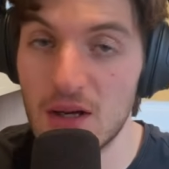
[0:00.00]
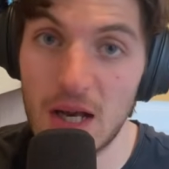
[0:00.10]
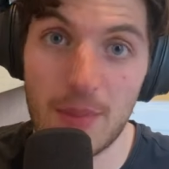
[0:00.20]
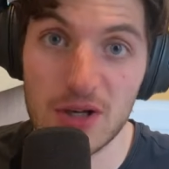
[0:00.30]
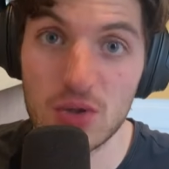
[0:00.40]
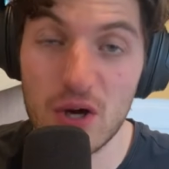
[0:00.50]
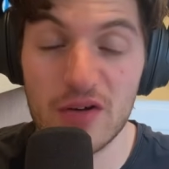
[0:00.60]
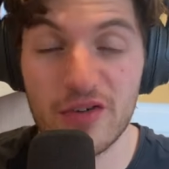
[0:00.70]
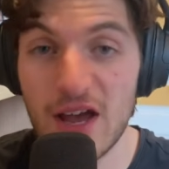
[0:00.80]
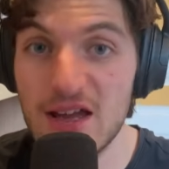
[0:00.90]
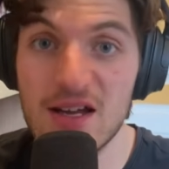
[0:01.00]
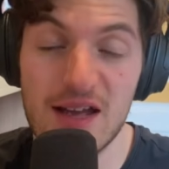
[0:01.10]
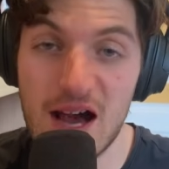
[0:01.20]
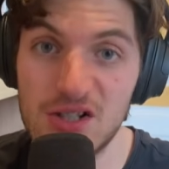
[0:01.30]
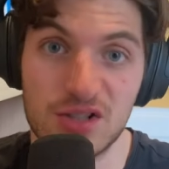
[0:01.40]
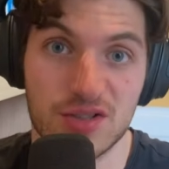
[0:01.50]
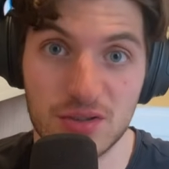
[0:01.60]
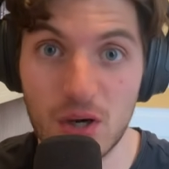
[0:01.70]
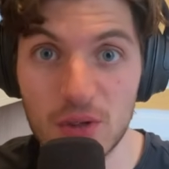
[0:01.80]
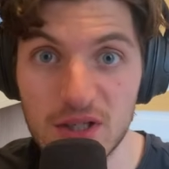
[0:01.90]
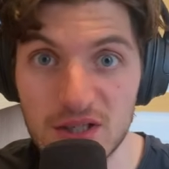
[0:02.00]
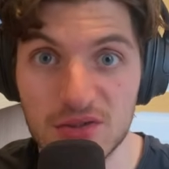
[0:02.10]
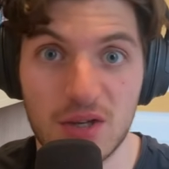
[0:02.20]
And by the way, with AI agents nowadays,